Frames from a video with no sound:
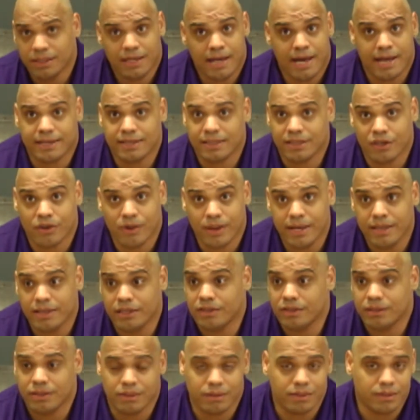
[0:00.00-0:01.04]
I can go,
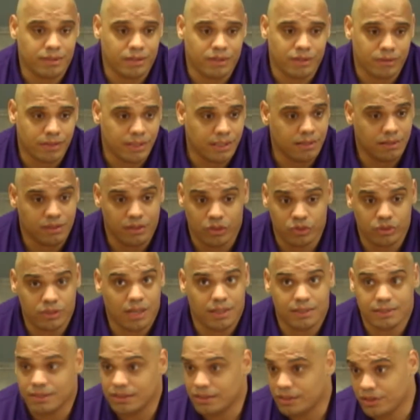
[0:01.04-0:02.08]
hey, go
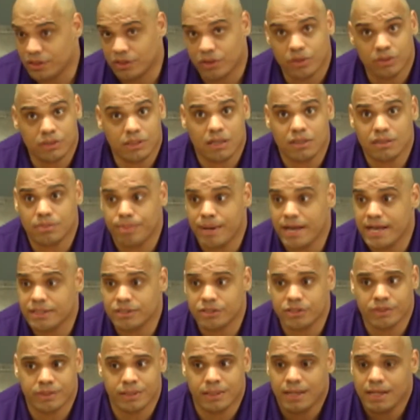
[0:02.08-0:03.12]
talk to
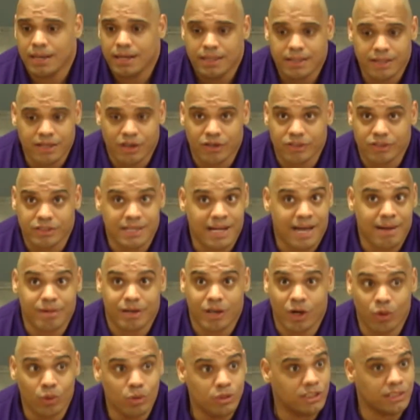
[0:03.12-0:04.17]
Pastor, and it's not
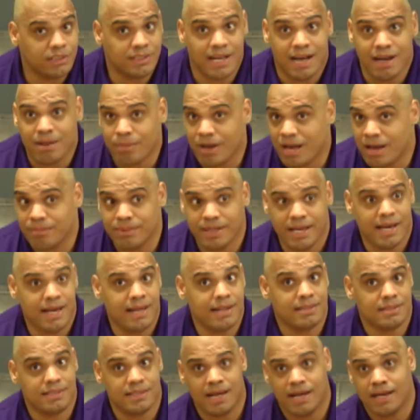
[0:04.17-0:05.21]
coach, it's not mom, dad,
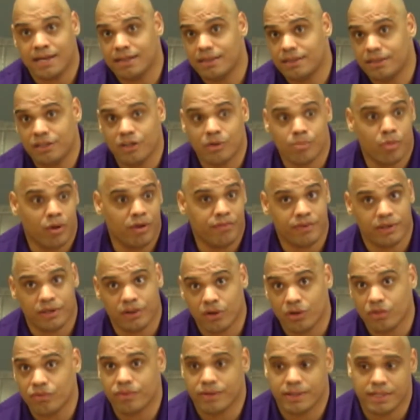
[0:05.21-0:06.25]
it's not boyfriend,
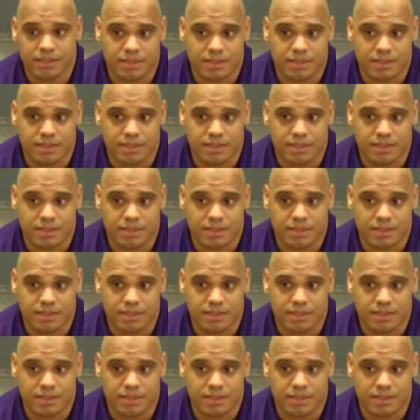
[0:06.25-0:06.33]
girlfriend,